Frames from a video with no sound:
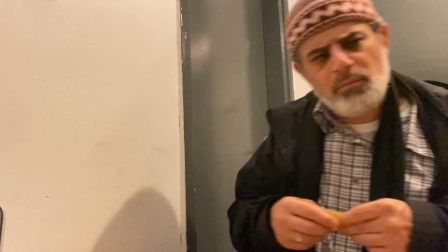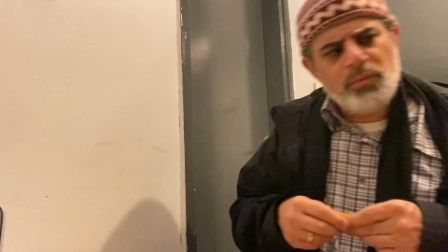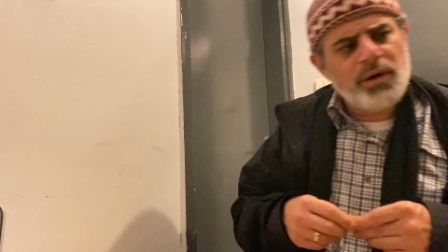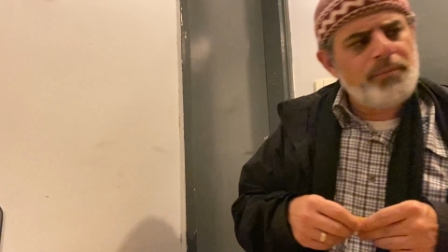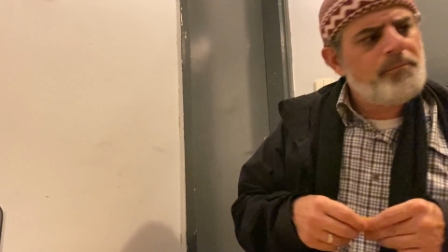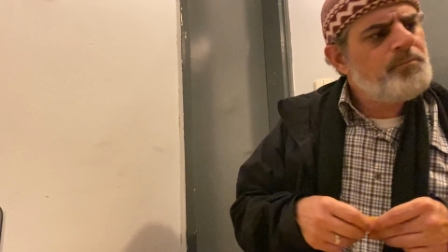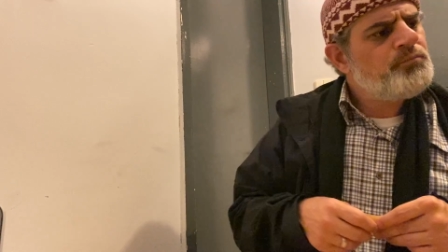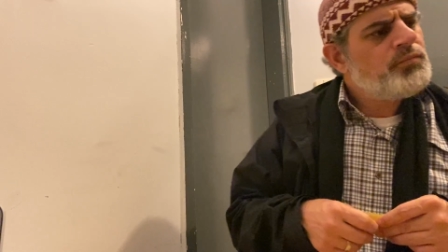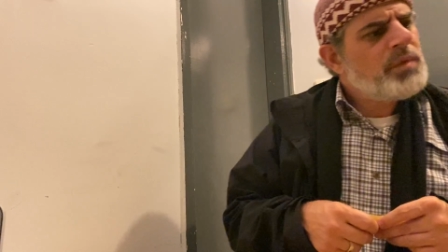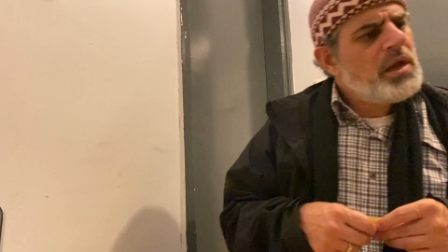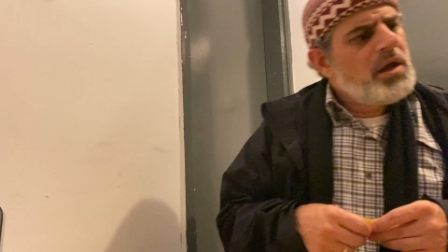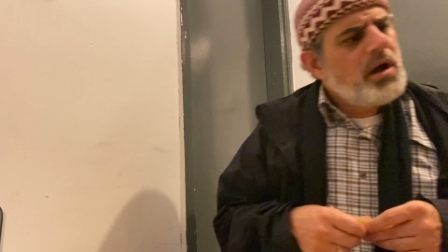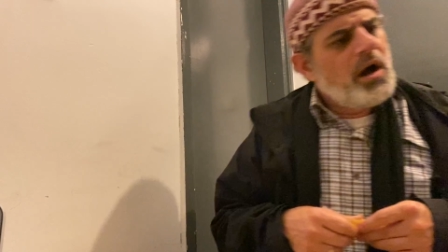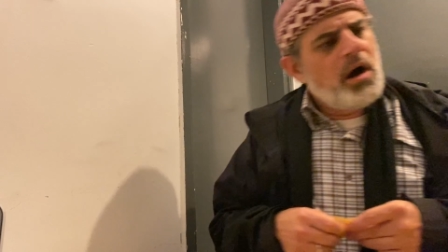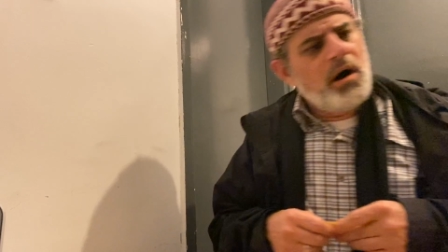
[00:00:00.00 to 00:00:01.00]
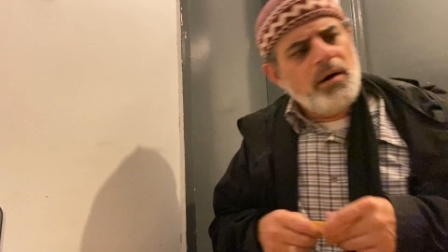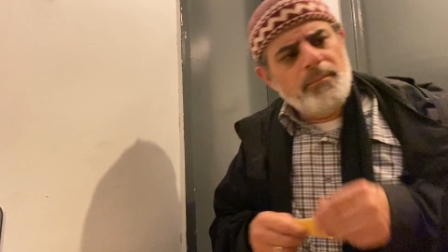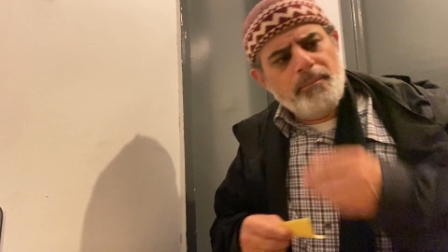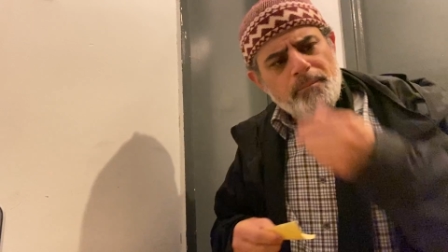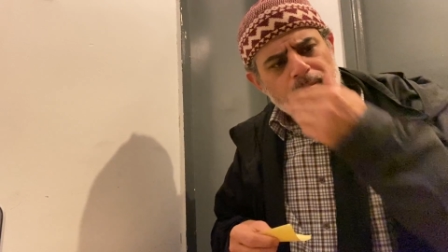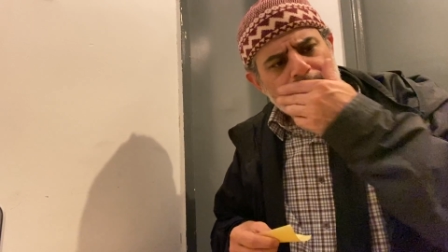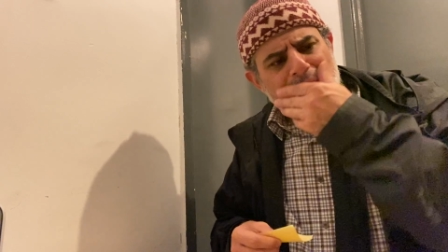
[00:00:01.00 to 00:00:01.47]
But
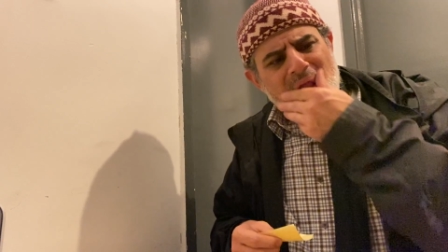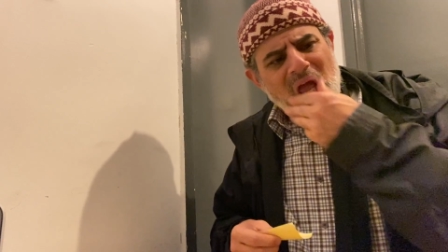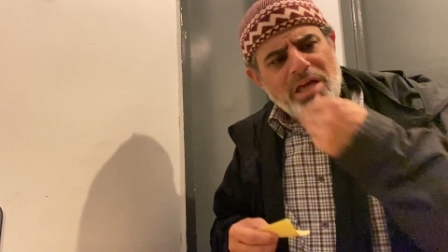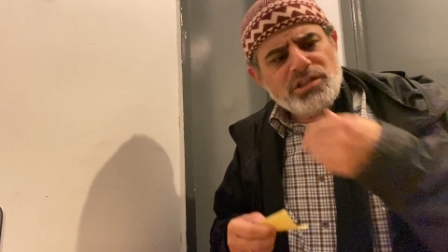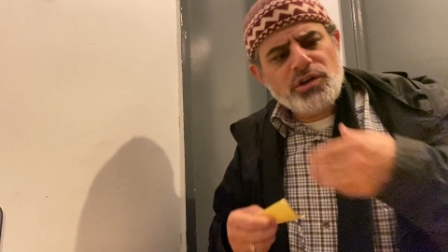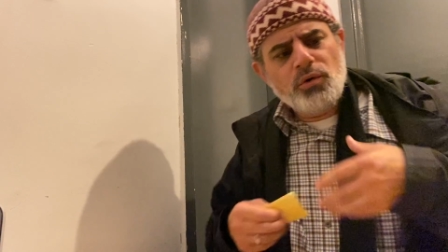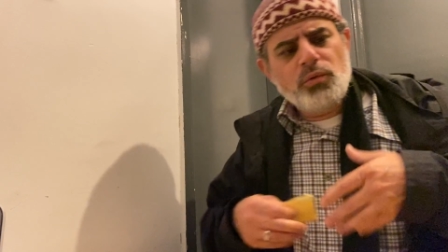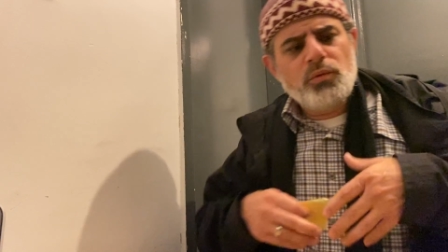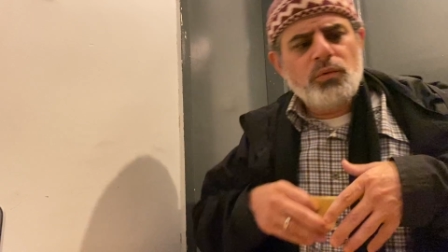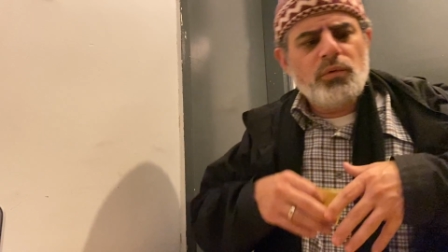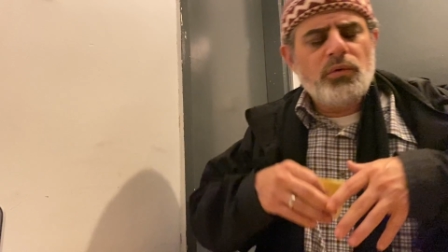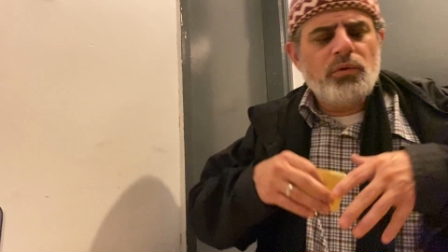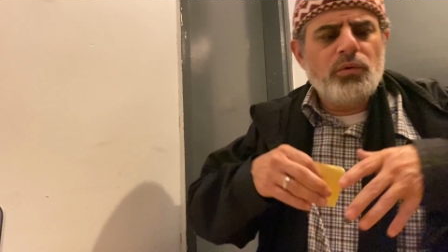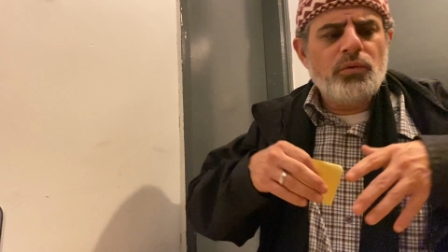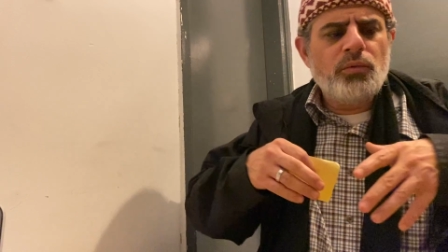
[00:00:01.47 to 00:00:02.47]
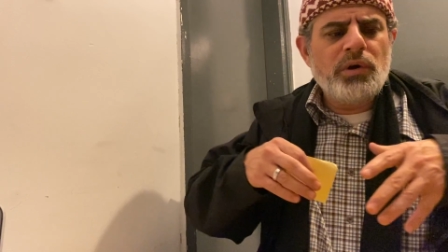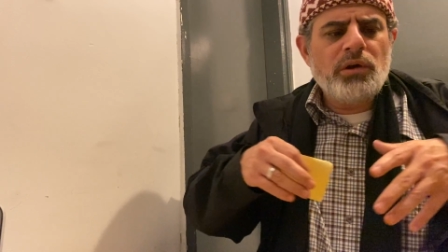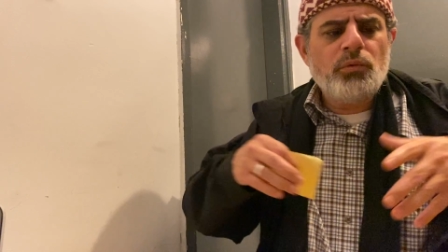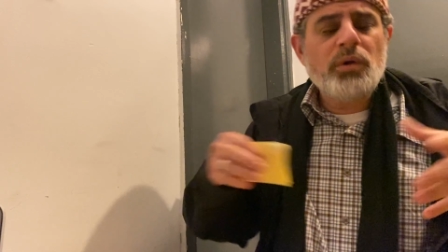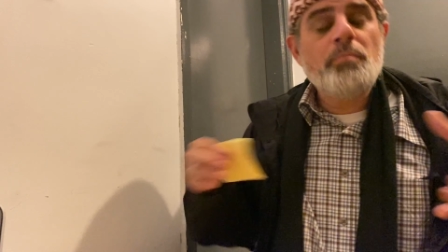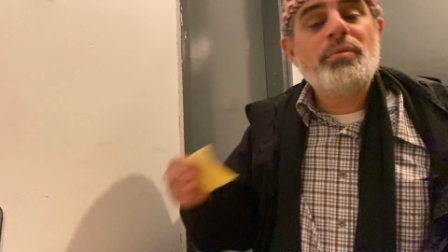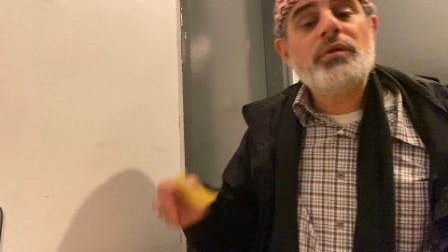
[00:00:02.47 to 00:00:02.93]
um, so we're
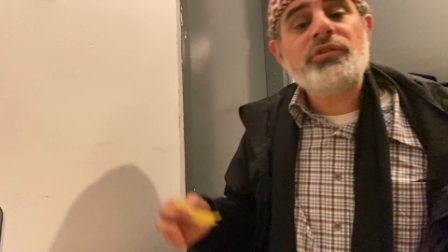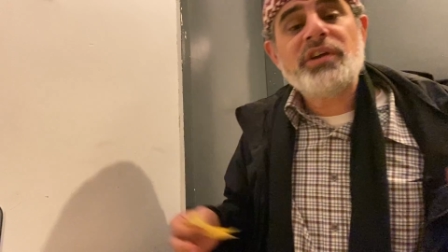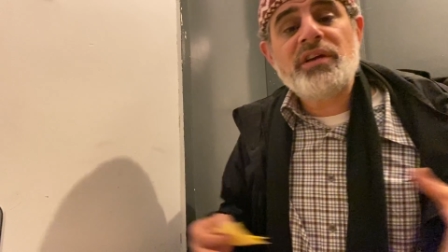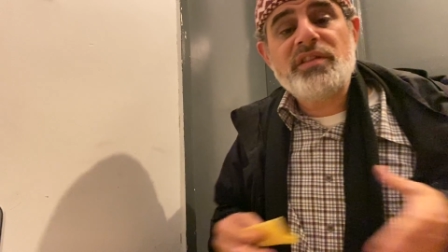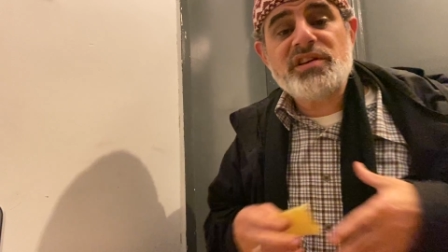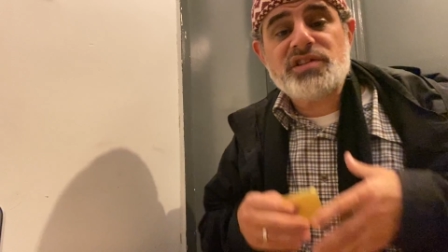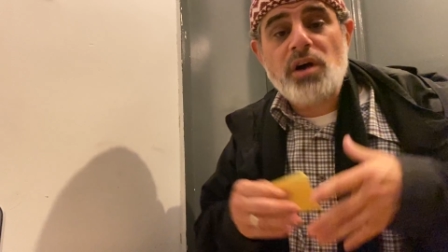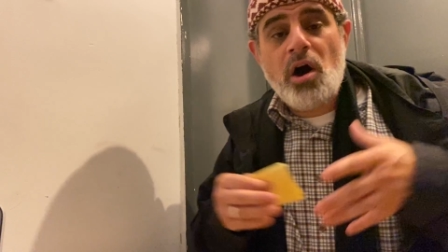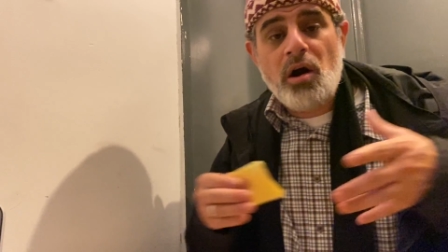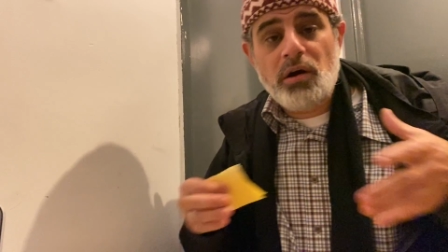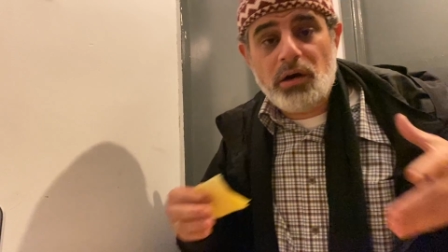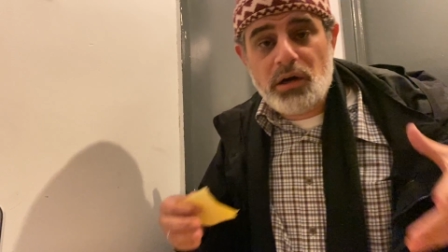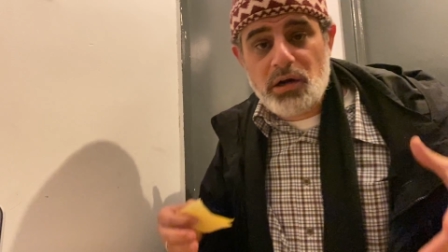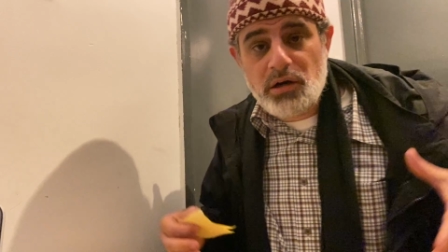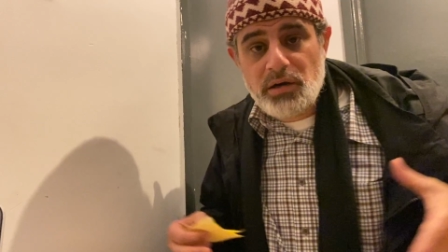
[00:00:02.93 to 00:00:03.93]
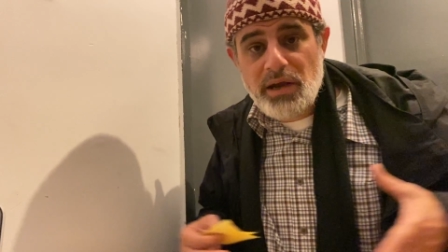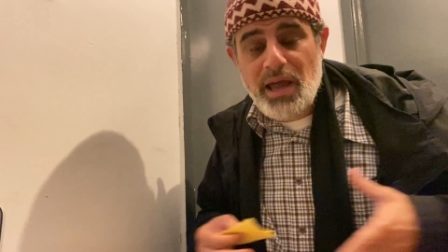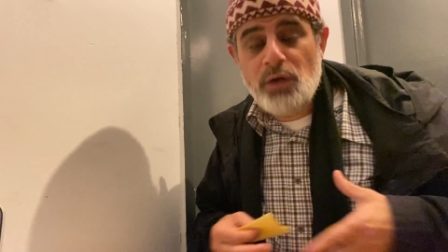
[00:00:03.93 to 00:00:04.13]
we're building this ark,